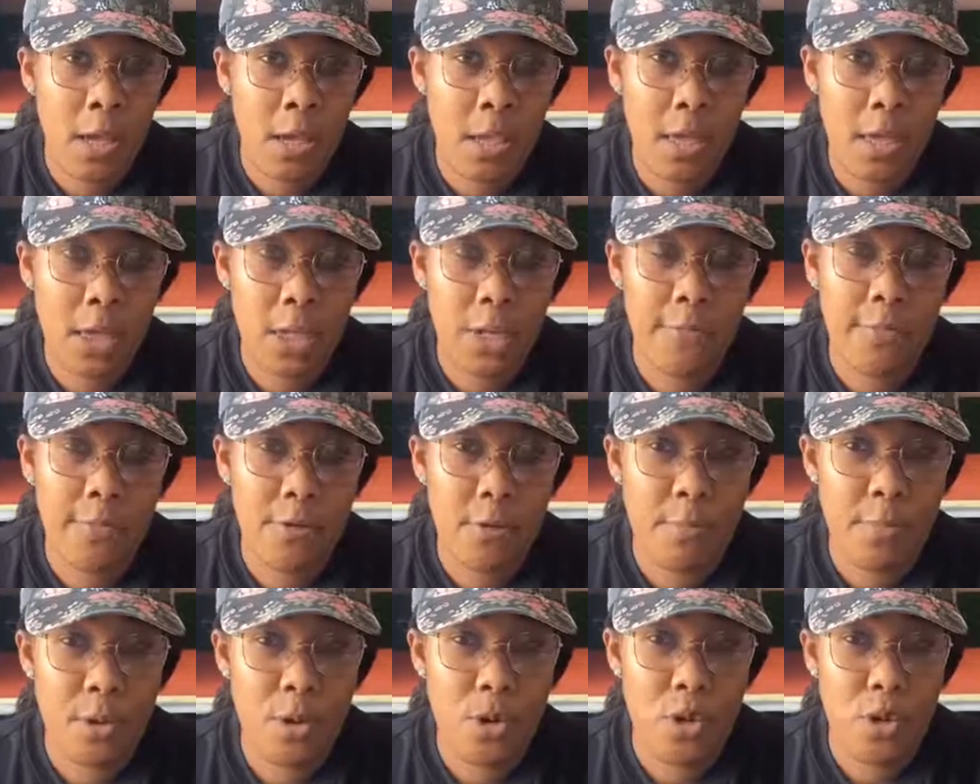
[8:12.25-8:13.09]
Get
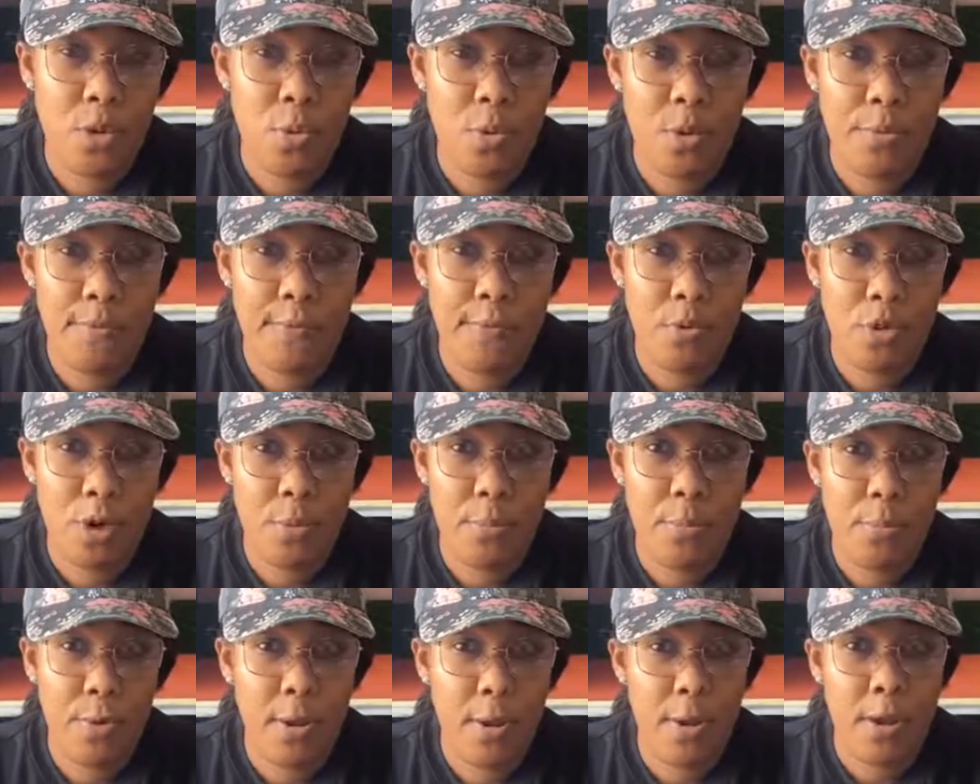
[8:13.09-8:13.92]
familiar with your
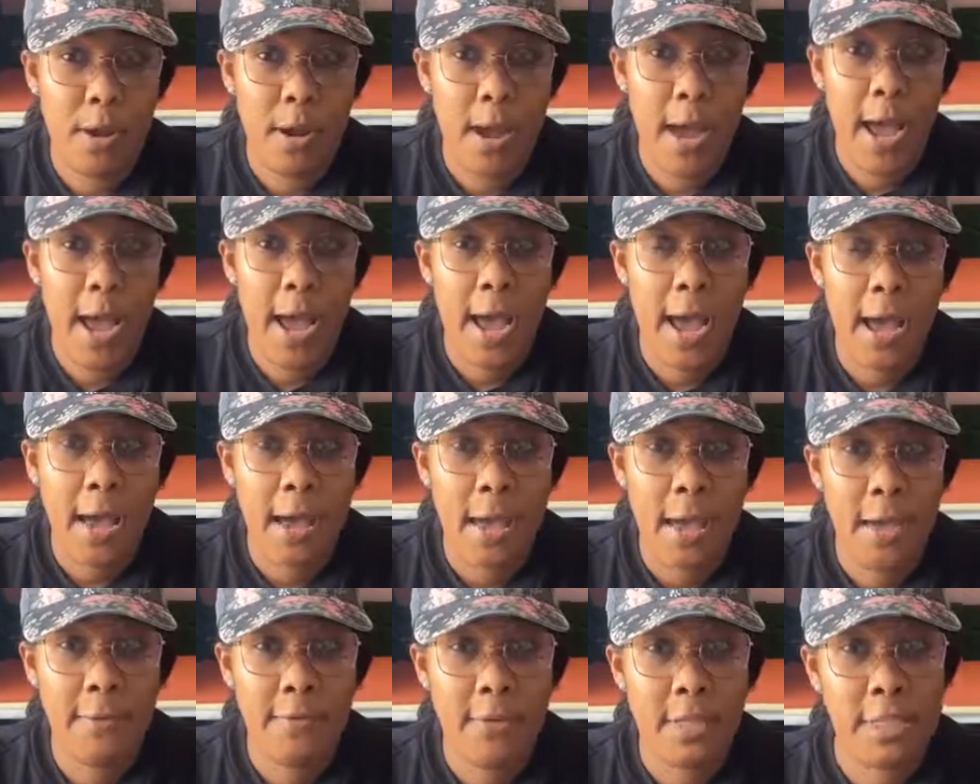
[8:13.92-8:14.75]
printer. I
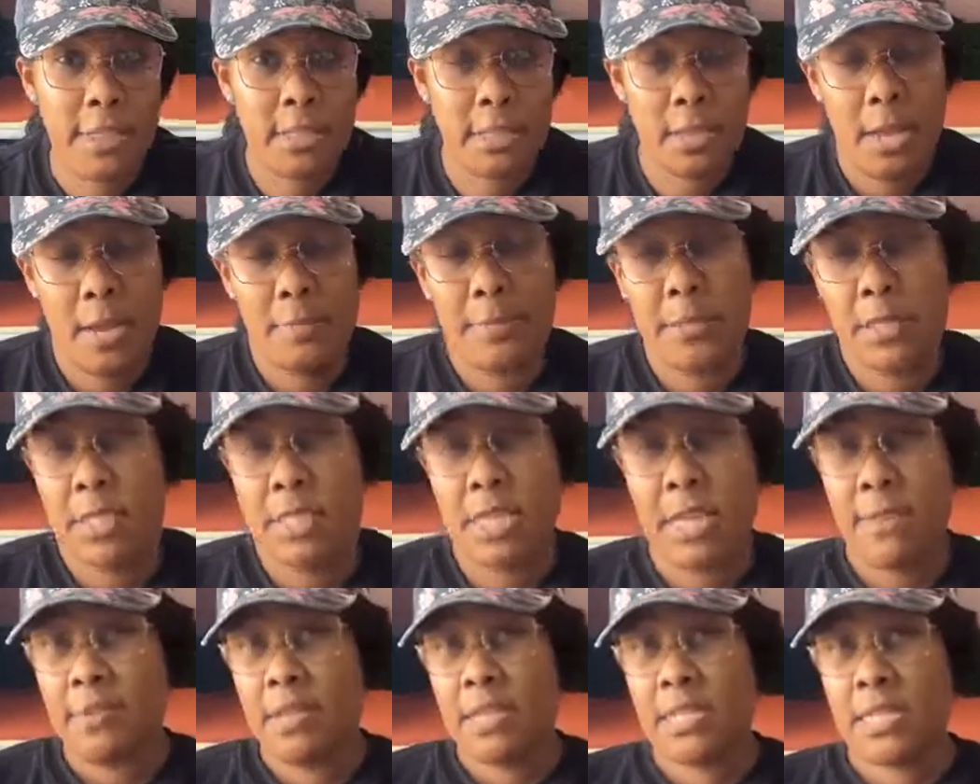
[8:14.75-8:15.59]
have a Epson
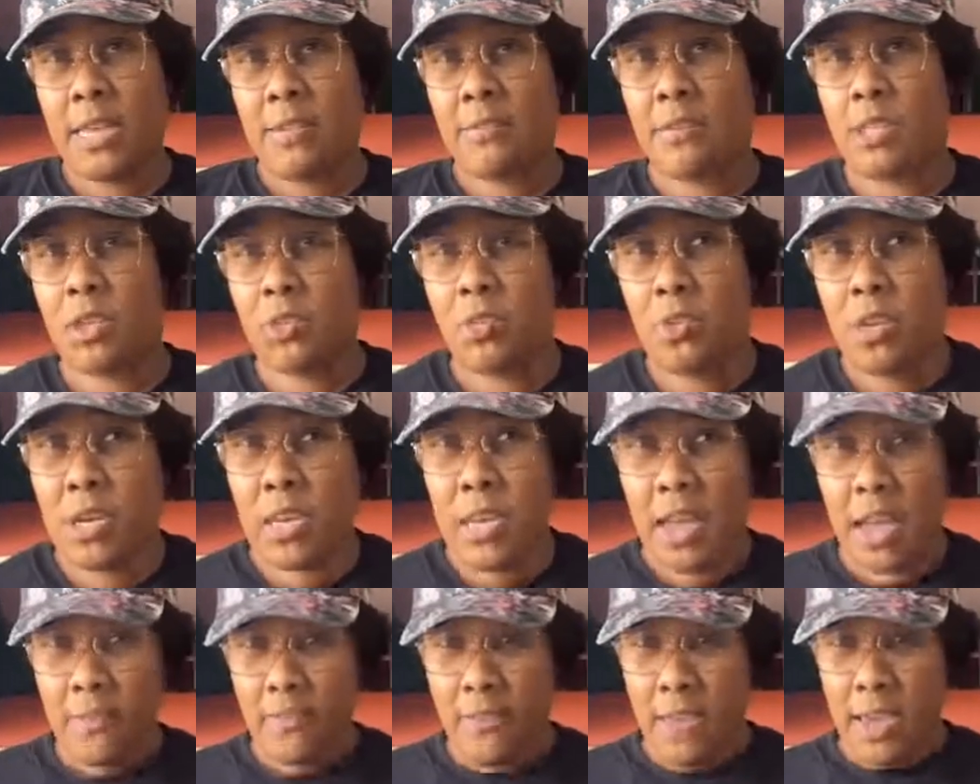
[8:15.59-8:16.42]
7720.
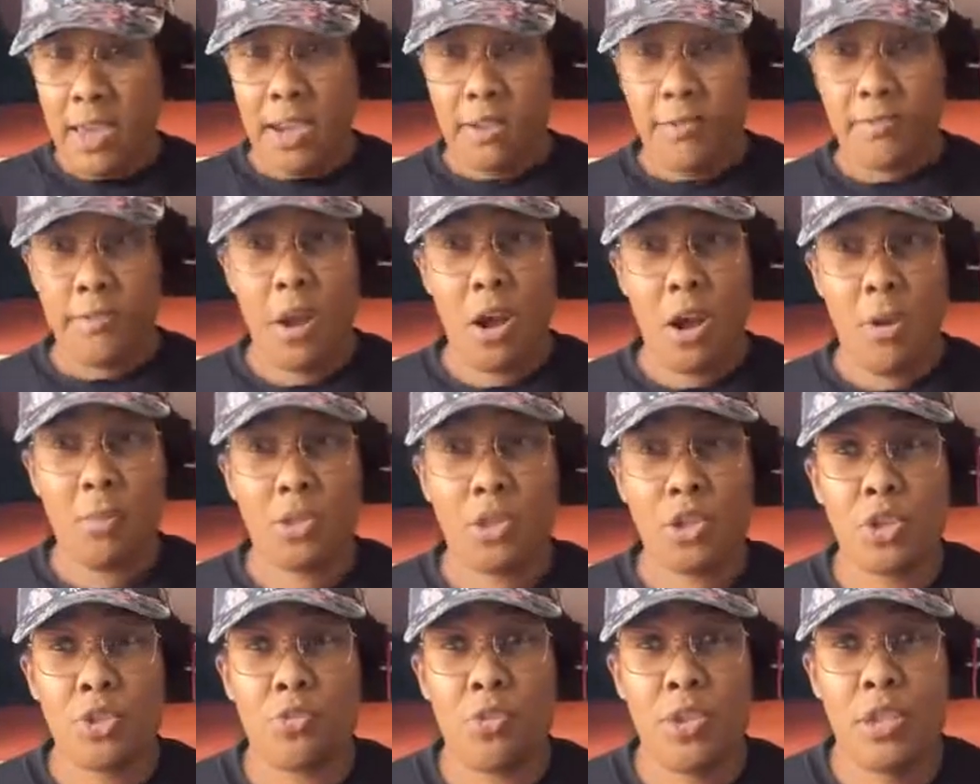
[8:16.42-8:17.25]
I've had it for
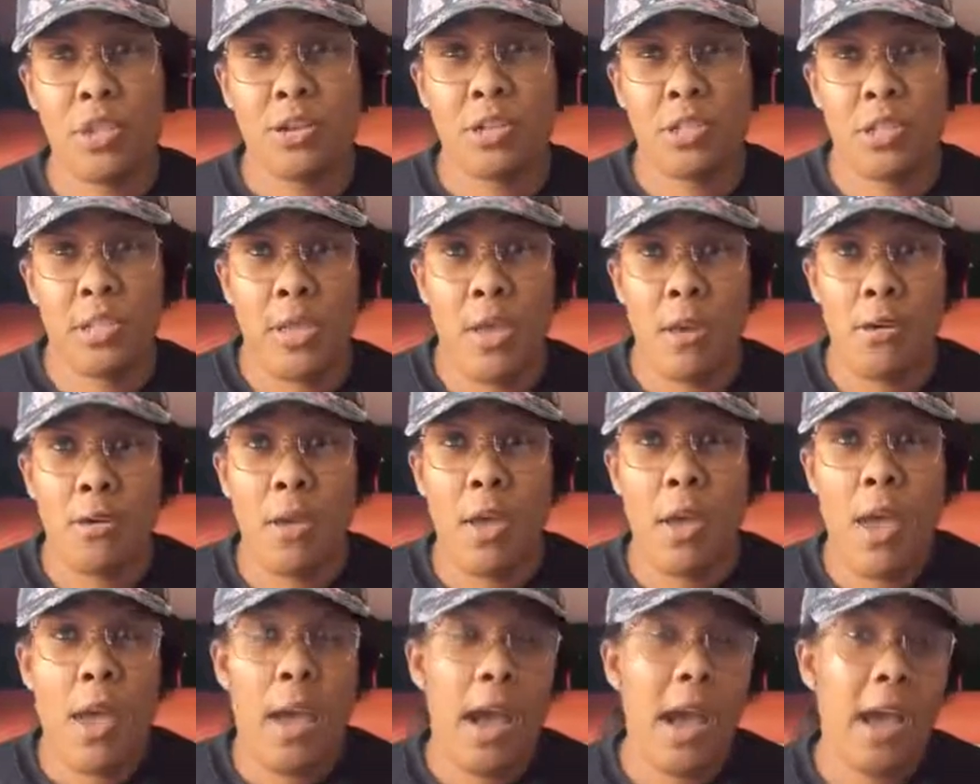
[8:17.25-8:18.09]
almost 3 years now.
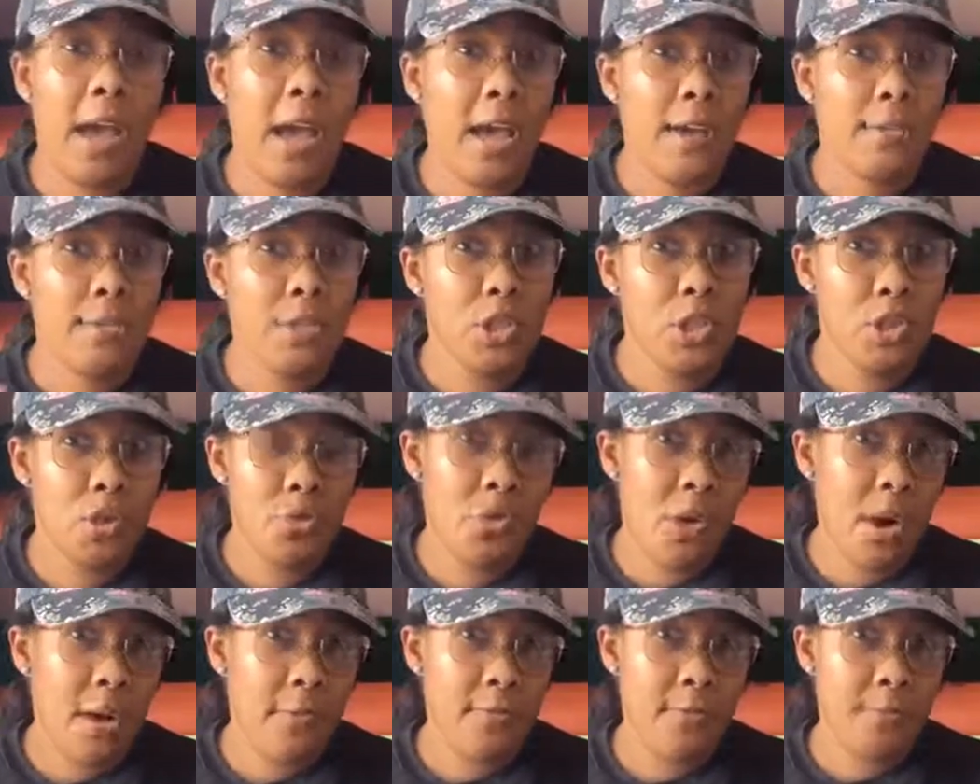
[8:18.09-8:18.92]
I have
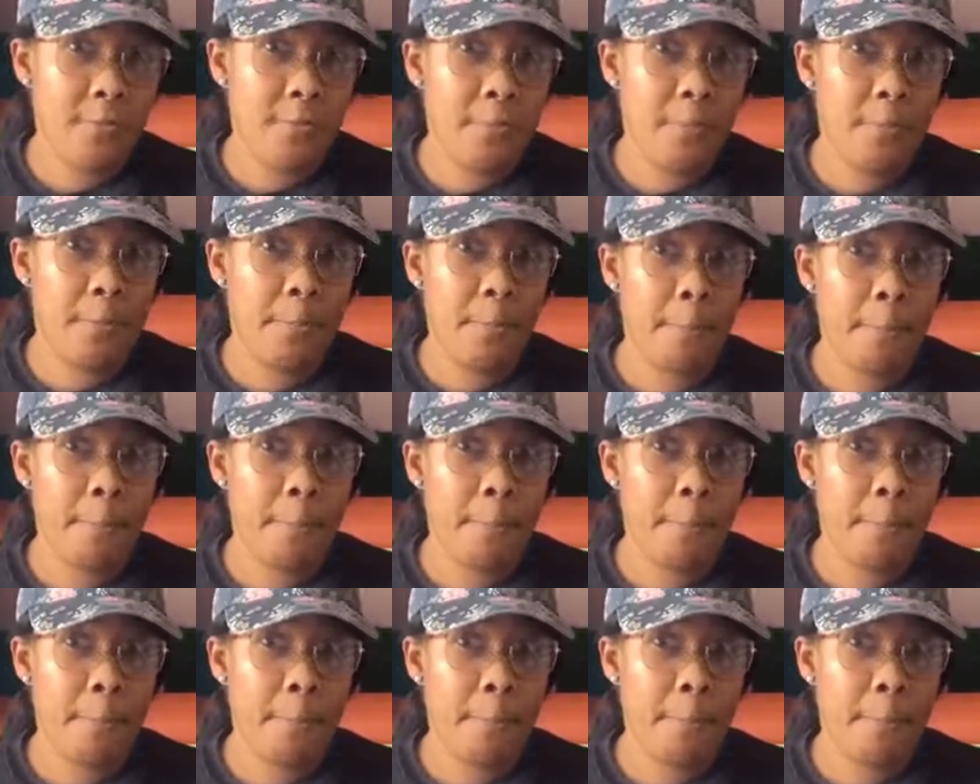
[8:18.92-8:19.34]
2 of them.